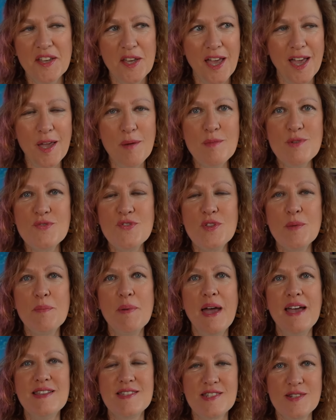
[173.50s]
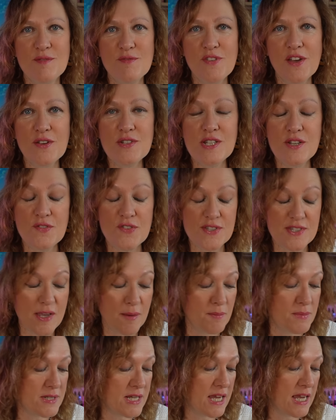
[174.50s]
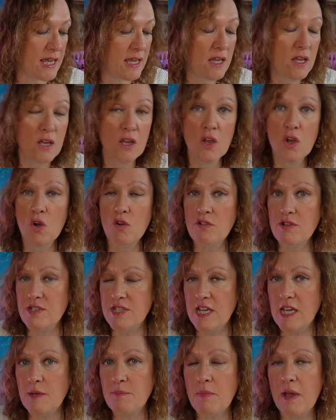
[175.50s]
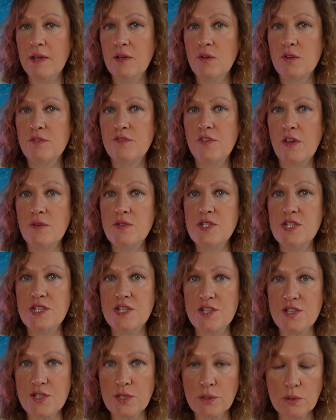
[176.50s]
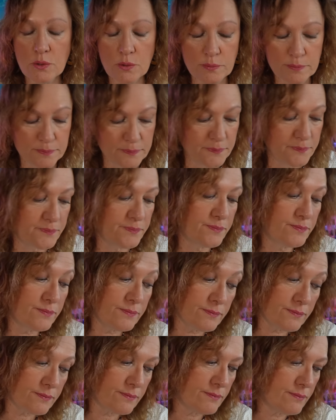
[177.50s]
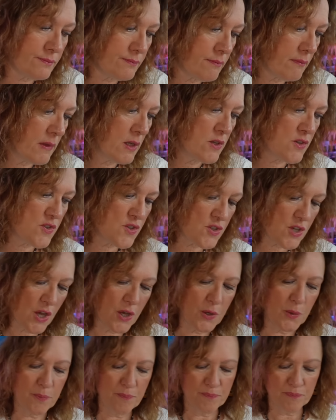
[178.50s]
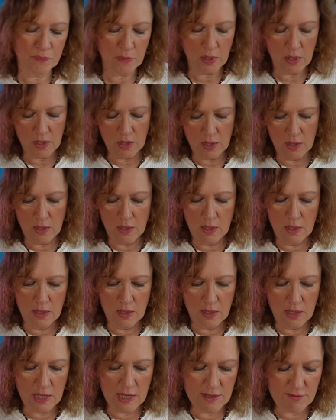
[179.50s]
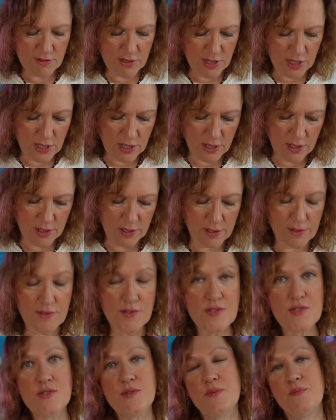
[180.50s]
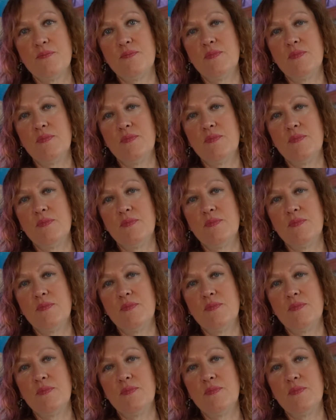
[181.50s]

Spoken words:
hoped for the best and voted for somebody, or indeed might not have voted at all. So here are the cards.